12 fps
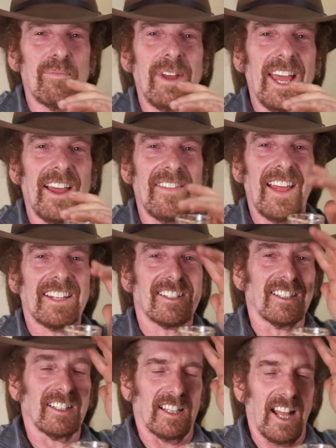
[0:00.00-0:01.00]
man,
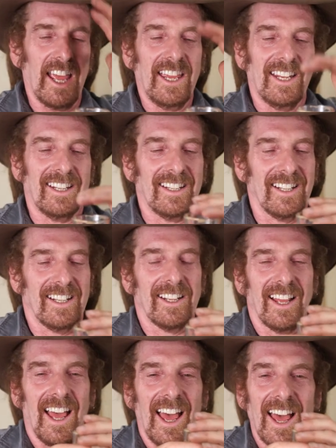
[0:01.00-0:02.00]
that's light
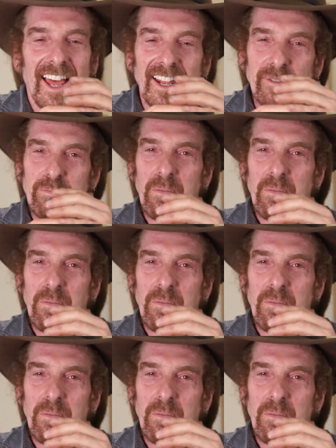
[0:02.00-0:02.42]
and